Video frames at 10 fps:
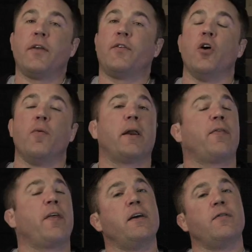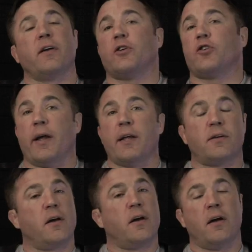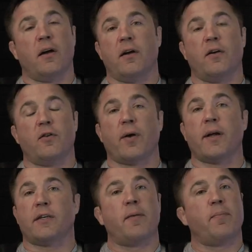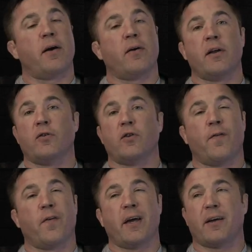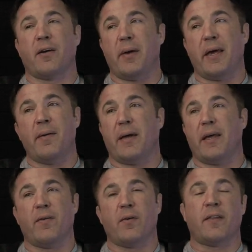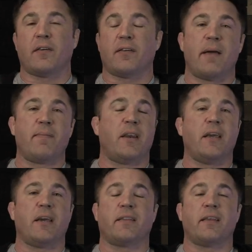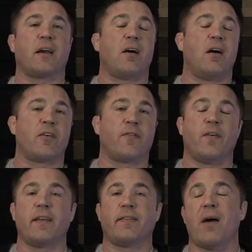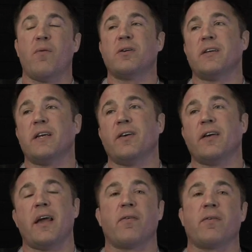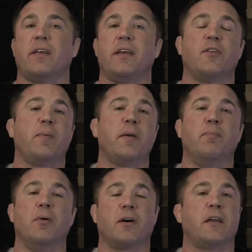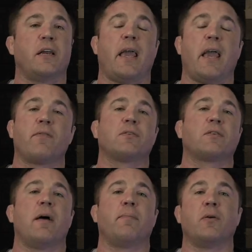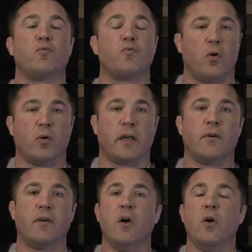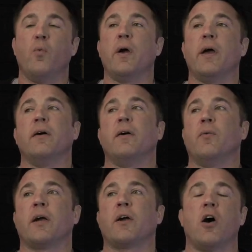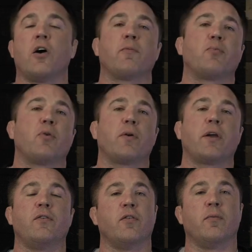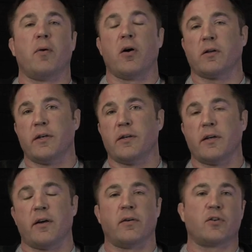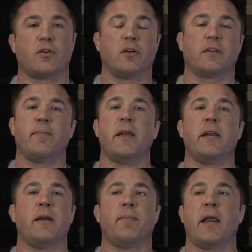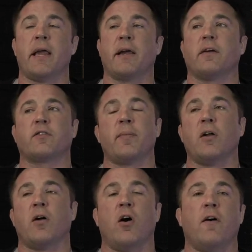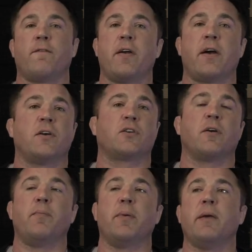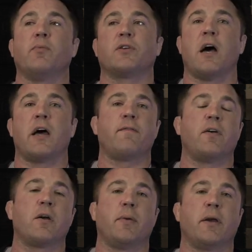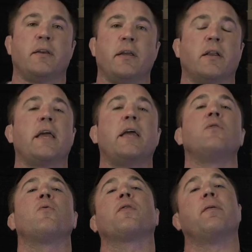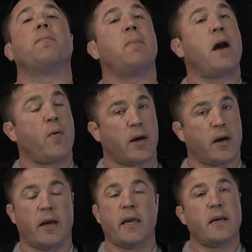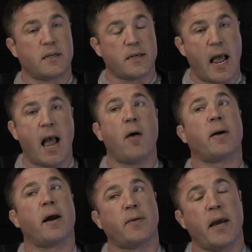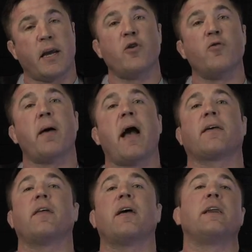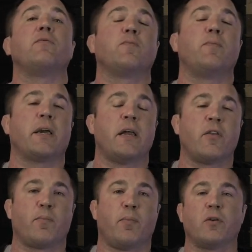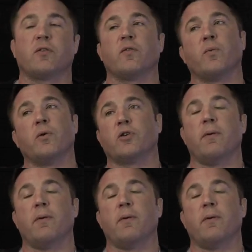I do, but I think he's going to transcend better. You know, don't forget Khabib, even at the time that he got that Conor fight, that wasn't even guaranteed to be booked. Had Conor's not been rolling when Conor broke into the Barclays Center, assaulted him, and ended up in handcuffs. I mean, in all fairness, Khabib was not a very big deal in North America. He is now, but I'm taking you back then. He was big in other parts of the world.